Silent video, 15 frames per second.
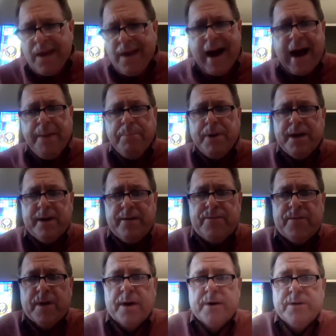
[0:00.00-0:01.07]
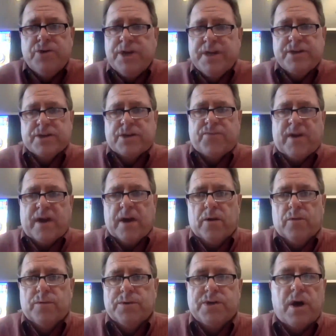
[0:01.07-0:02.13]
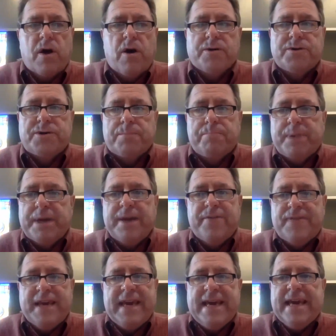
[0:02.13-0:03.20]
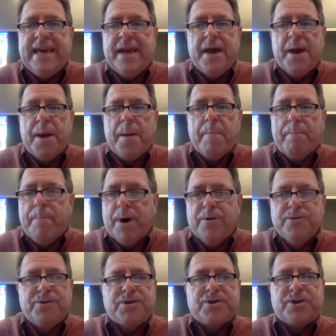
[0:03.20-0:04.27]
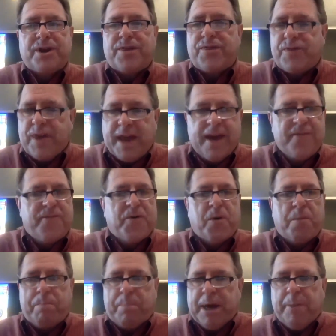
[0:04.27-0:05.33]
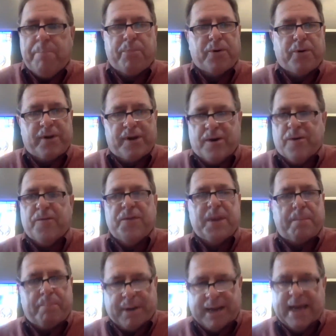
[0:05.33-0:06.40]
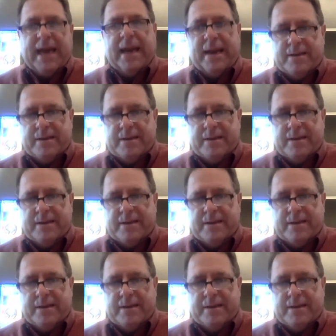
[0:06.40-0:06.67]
I believe Jesus followers ought to be the most thankful people on the planet.